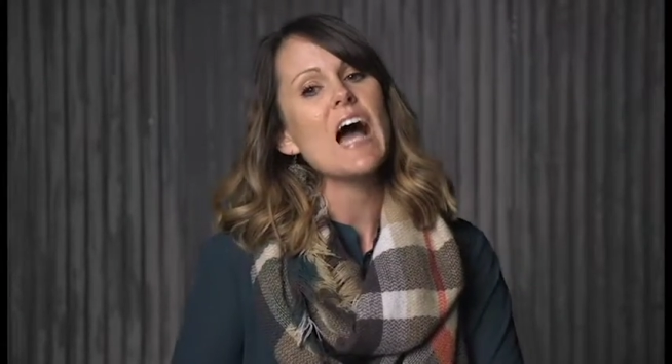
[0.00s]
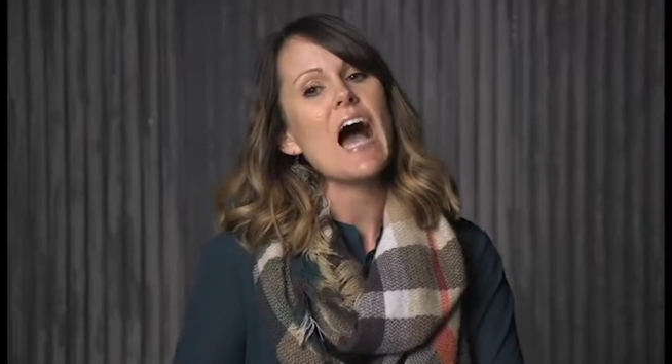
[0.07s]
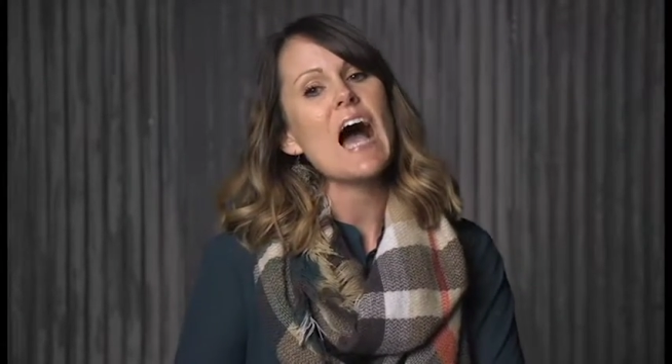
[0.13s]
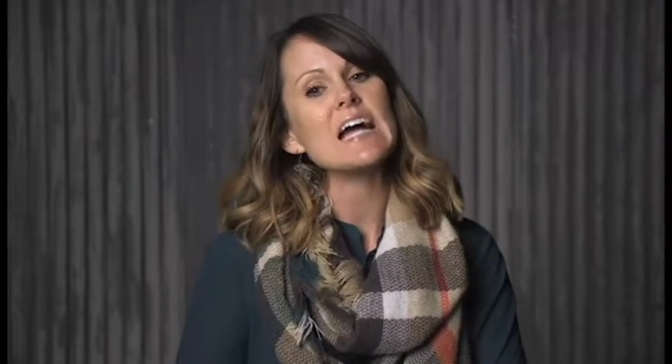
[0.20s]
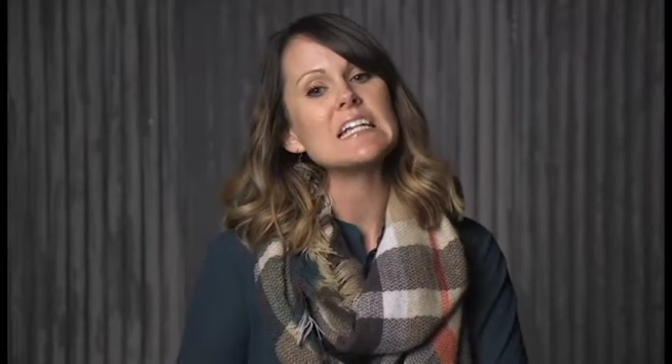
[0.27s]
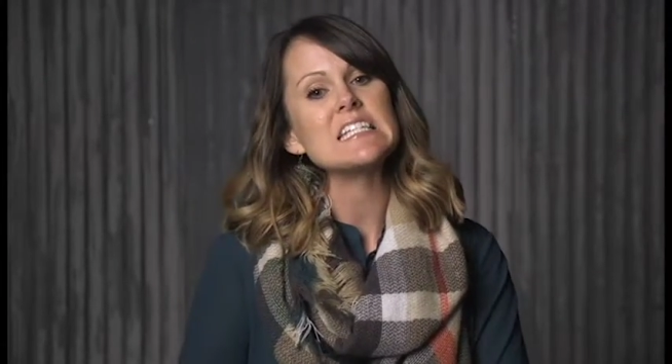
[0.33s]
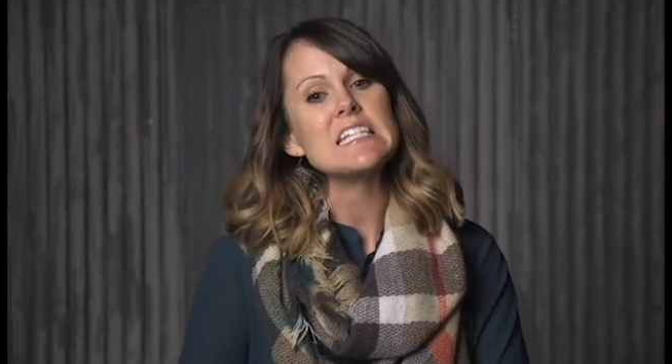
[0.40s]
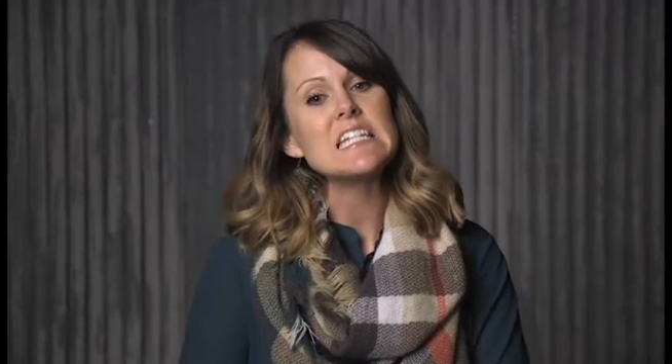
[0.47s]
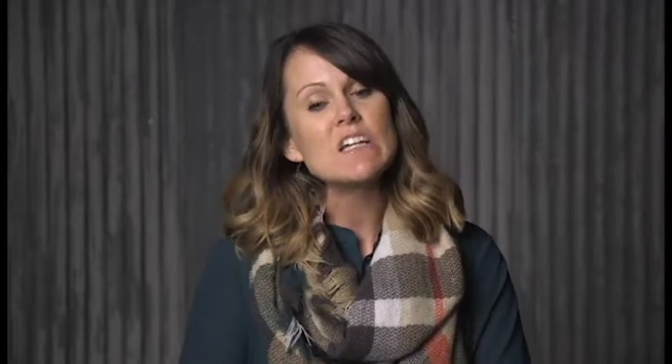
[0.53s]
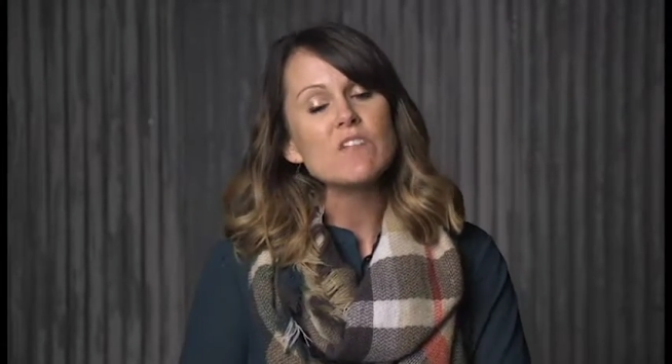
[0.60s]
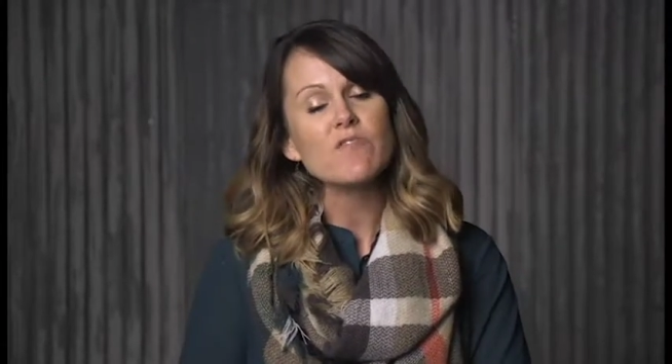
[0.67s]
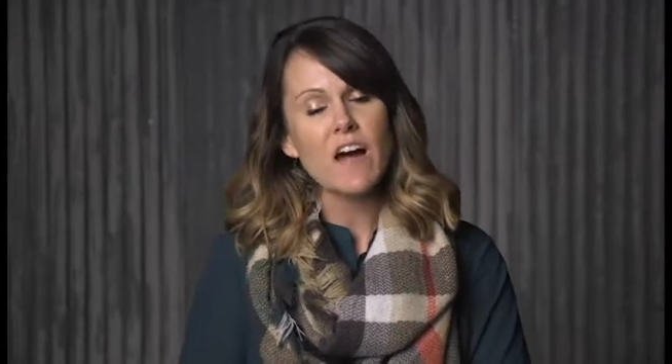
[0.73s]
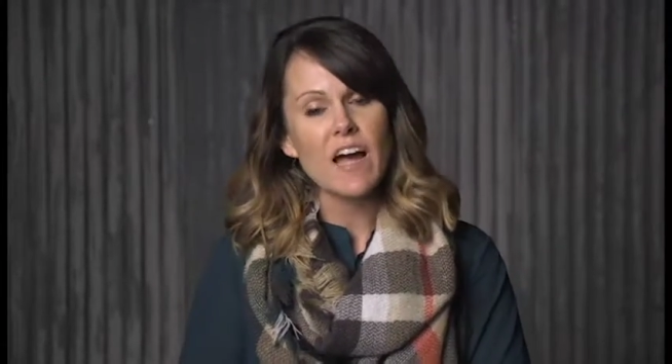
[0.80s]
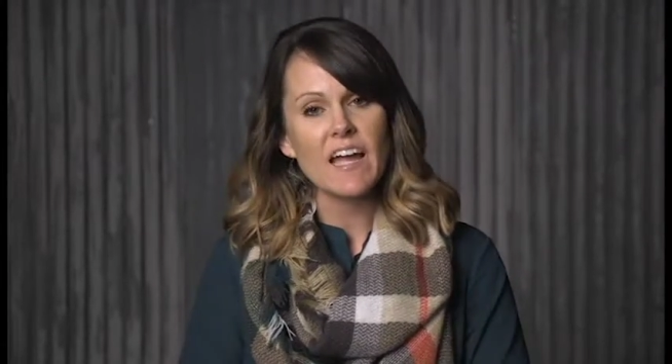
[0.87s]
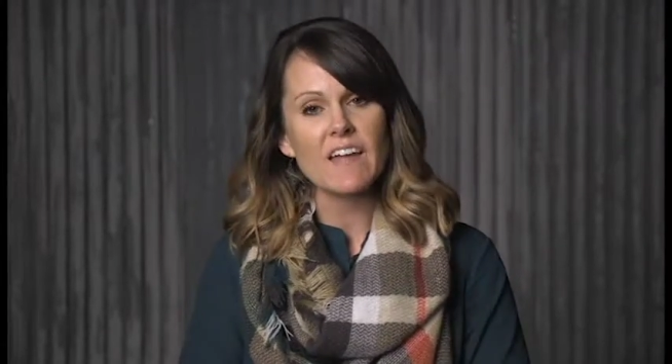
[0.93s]

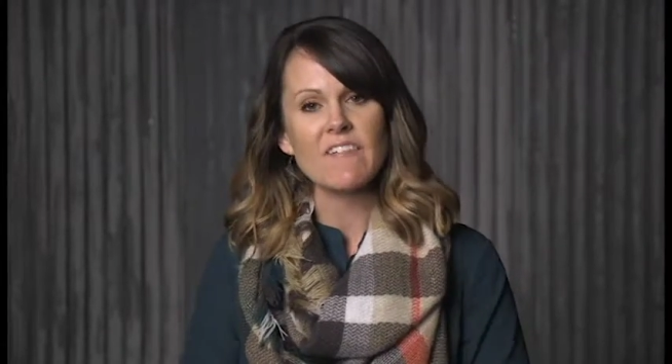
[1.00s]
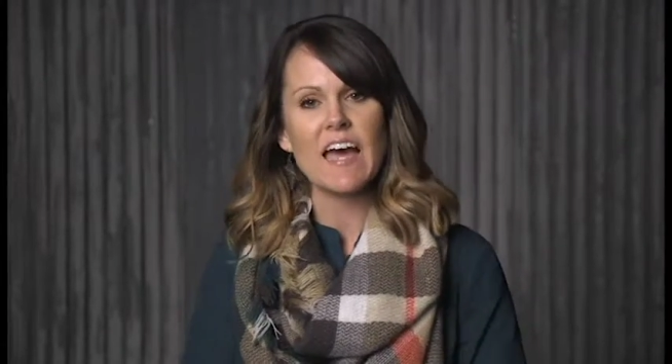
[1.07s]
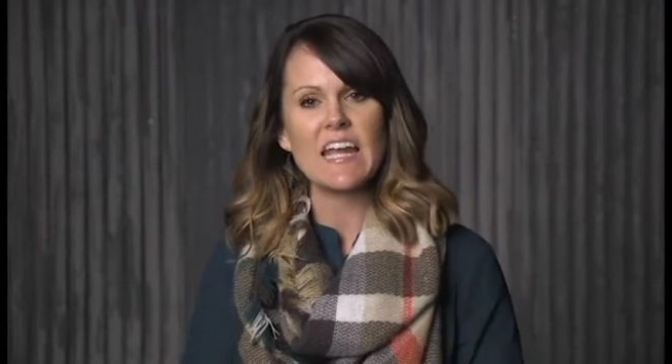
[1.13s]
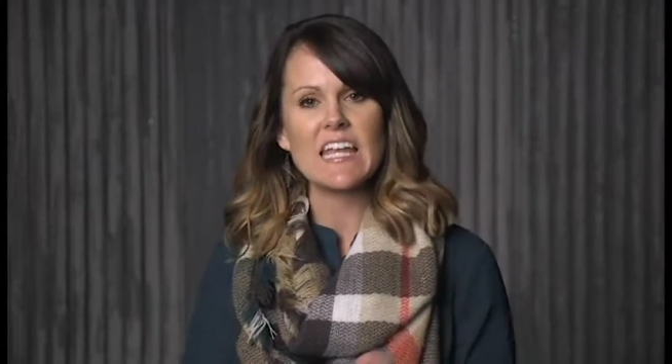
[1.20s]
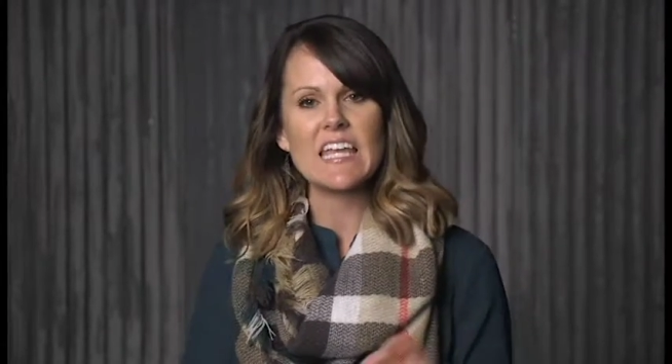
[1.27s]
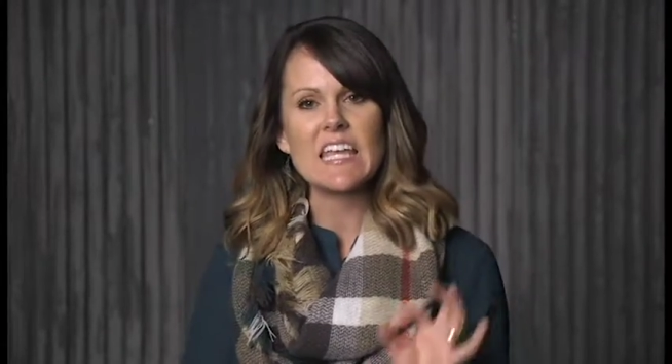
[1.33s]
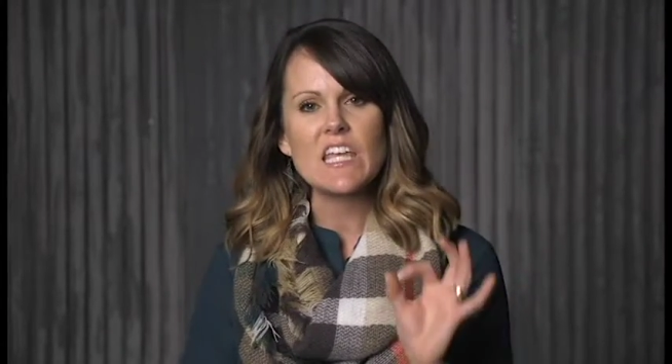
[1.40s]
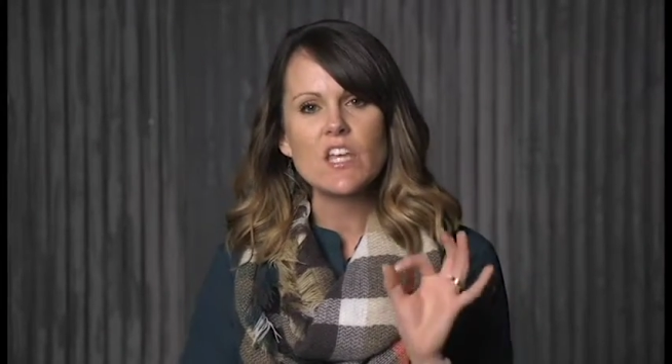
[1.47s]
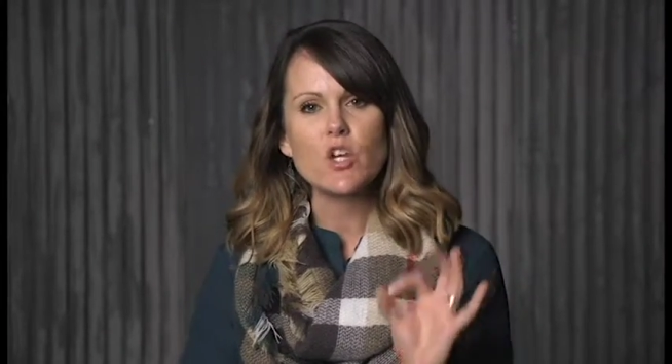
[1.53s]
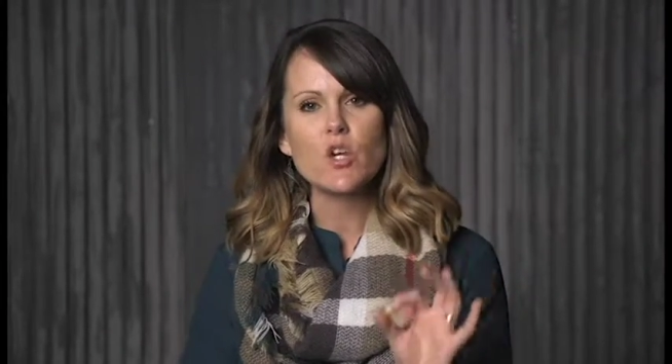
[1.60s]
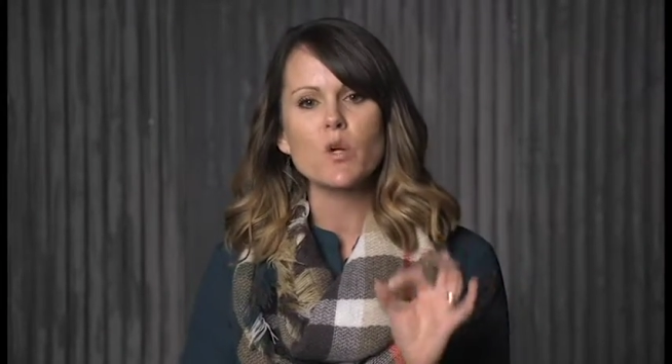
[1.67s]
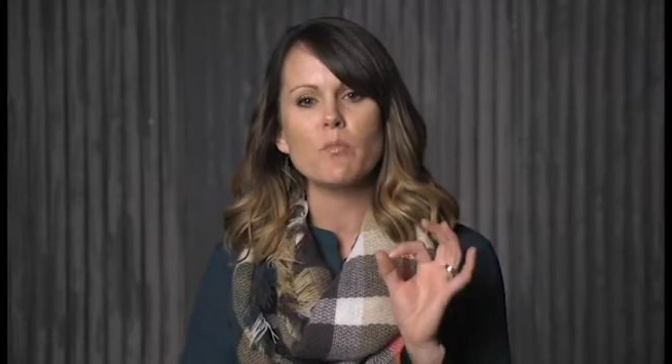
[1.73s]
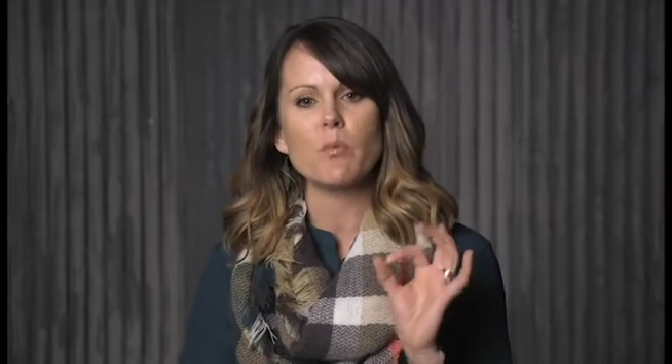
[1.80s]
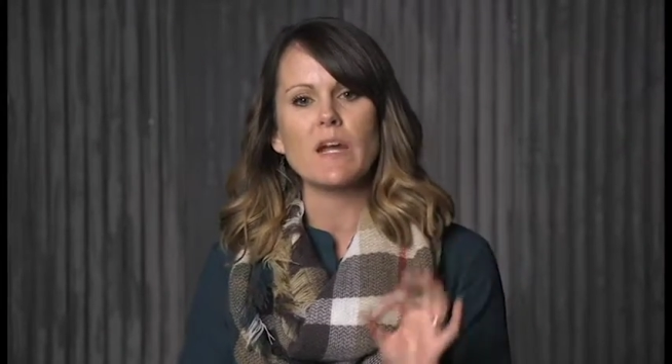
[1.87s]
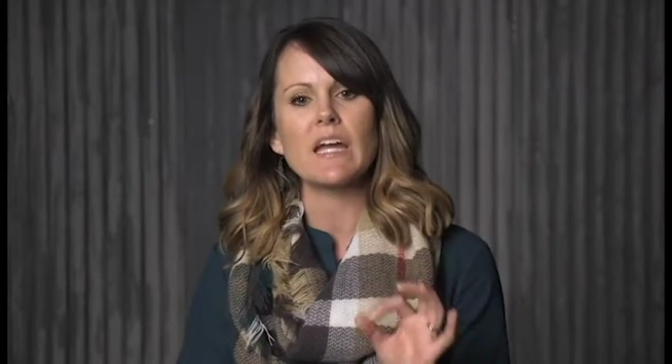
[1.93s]
identifying that
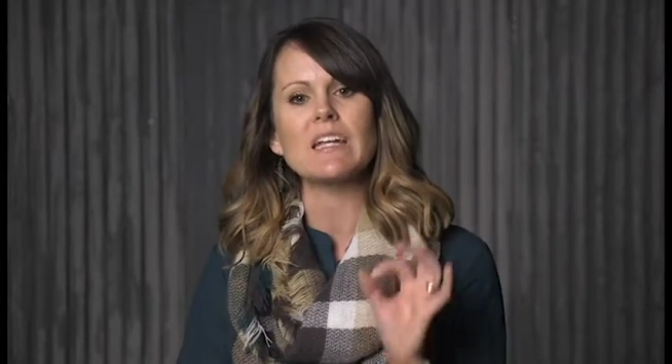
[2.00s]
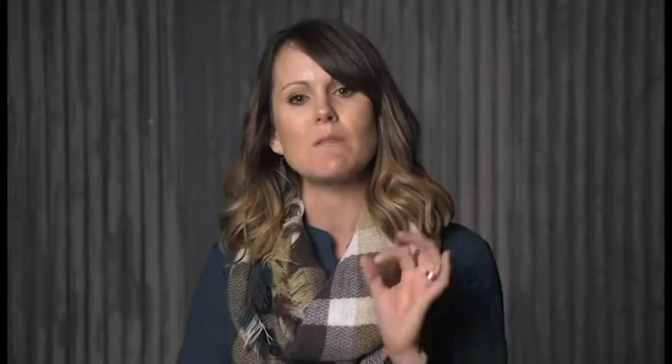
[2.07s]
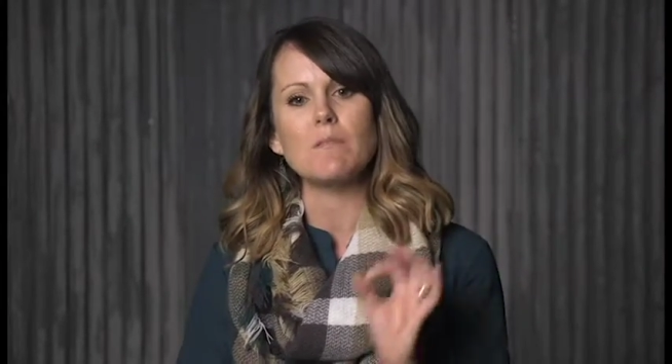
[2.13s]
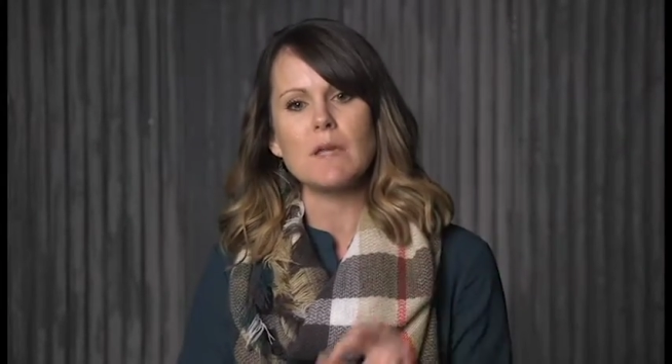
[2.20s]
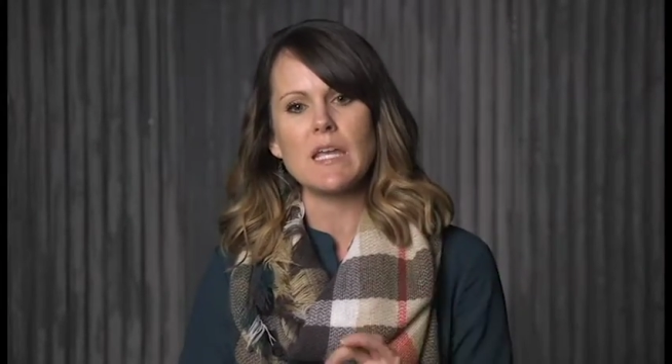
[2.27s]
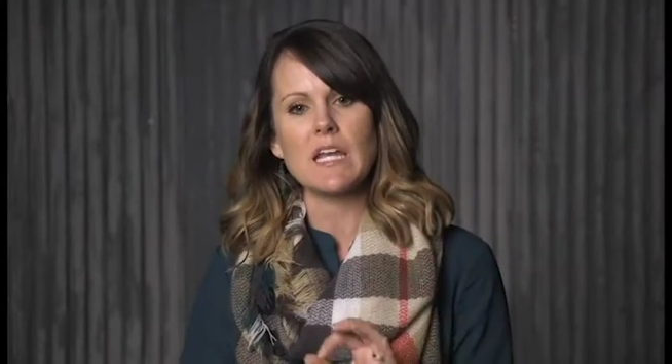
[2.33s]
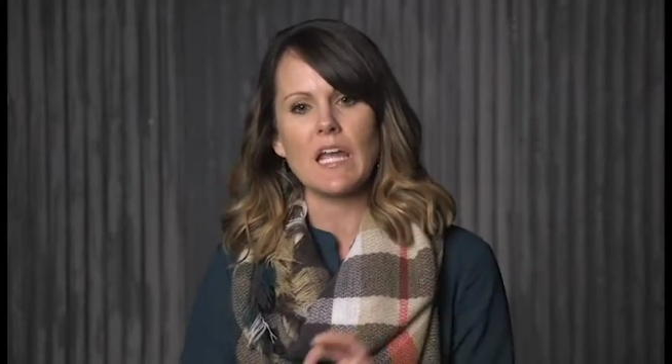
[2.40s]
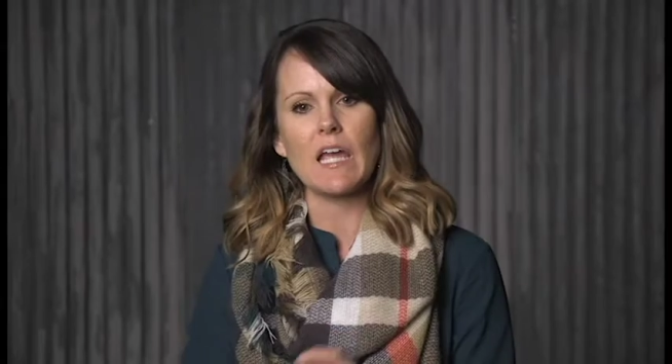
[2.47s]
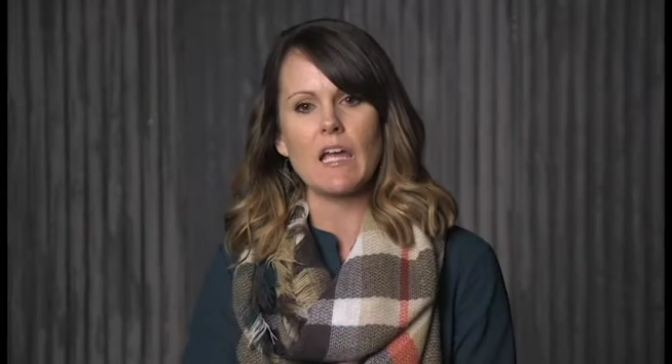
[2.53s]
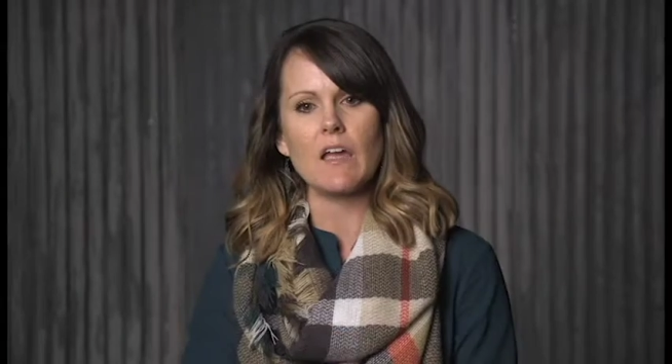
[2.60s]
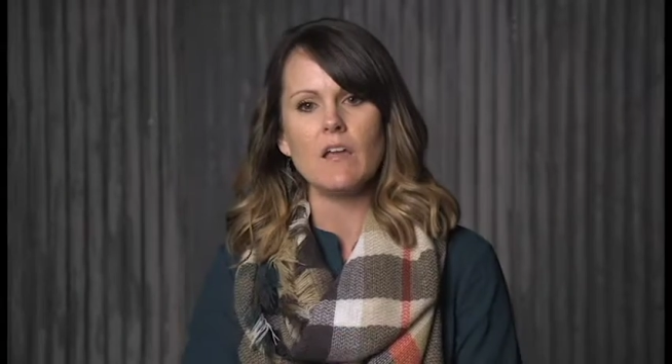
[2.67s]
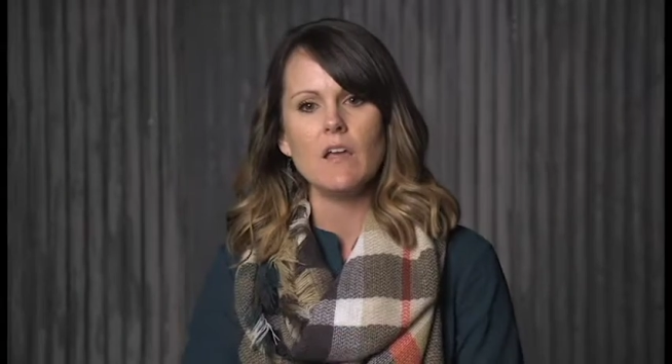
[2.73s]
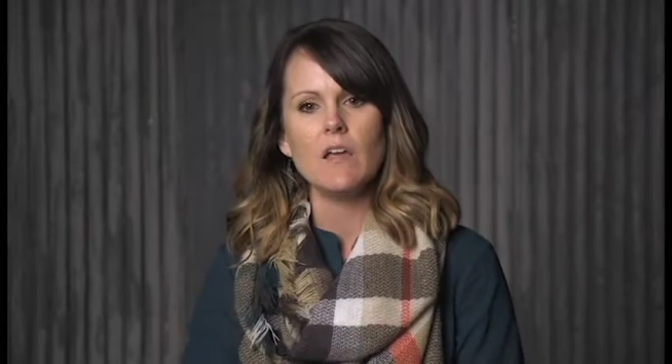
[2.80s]
inner brand meaning.